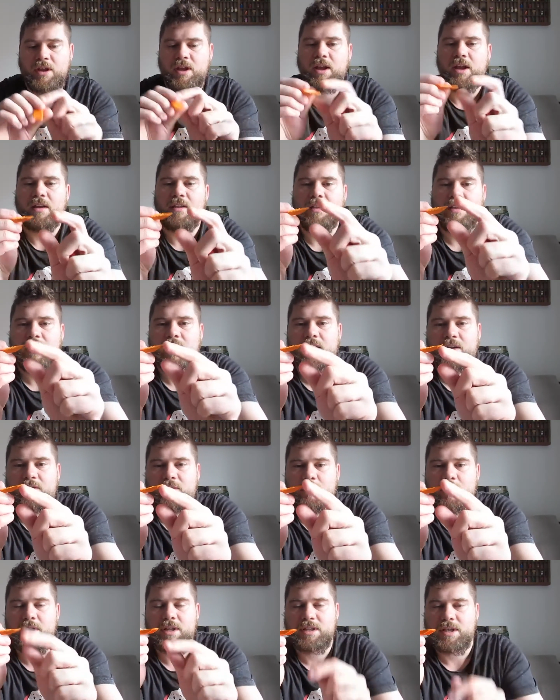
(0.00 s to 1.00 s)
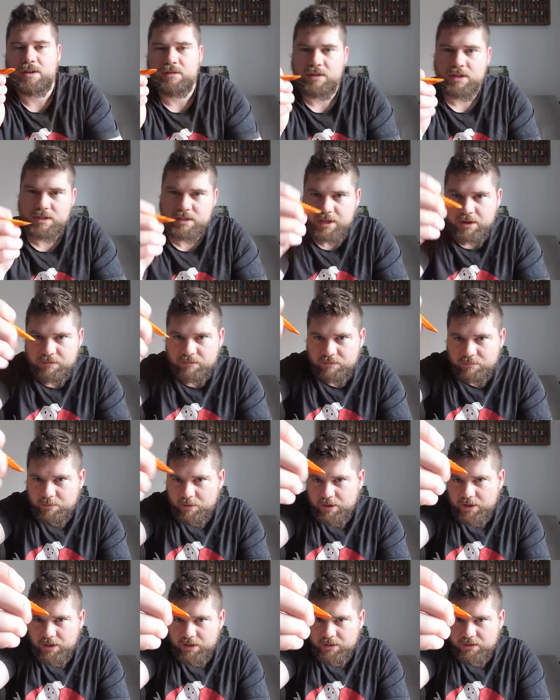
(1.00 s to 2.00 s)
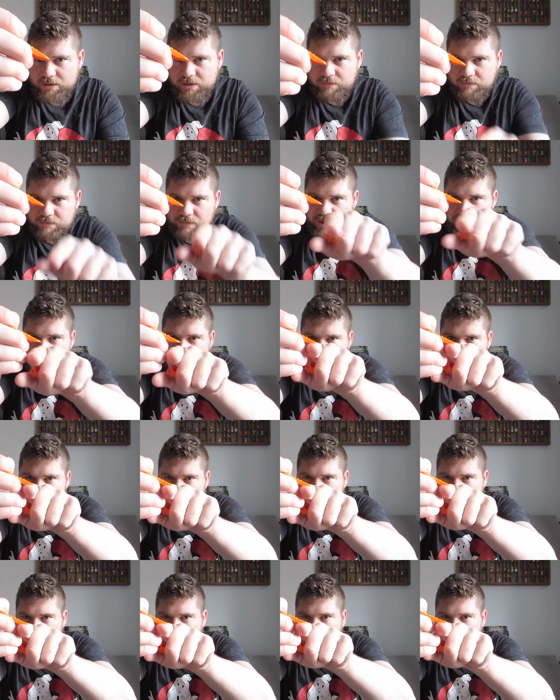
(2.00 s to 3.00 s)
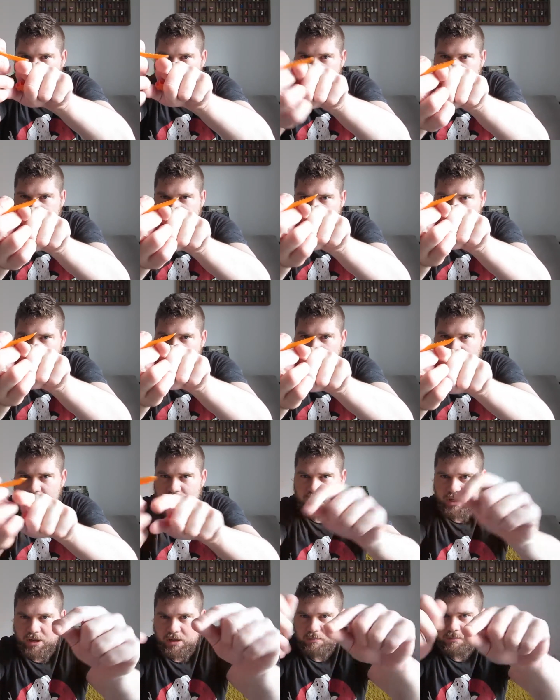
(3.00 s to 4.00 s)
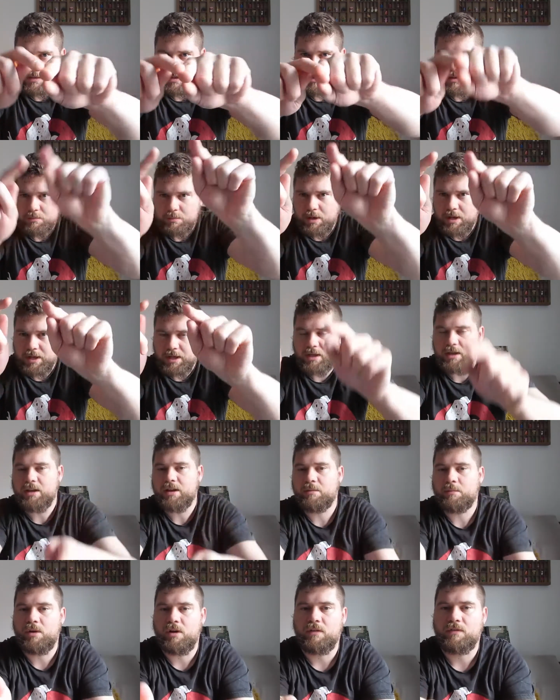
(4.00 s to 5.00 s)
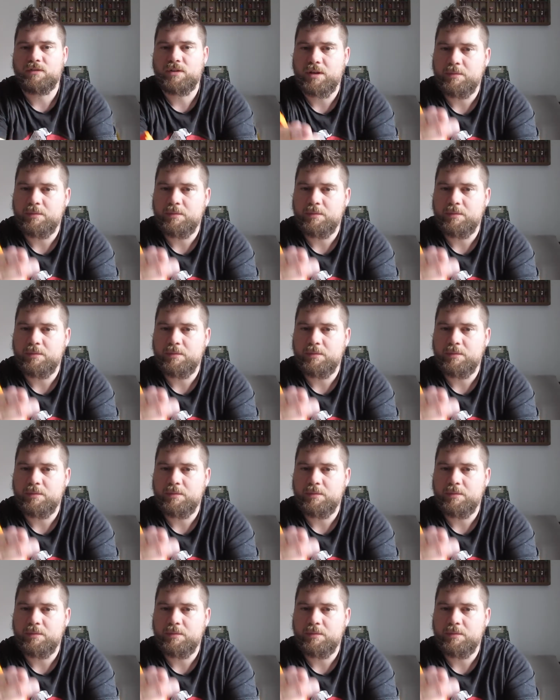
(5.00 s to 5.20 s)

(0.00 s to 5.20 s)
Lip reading: and then they have a bit down this end for putting under flat plates and pushing up so the plate can come off.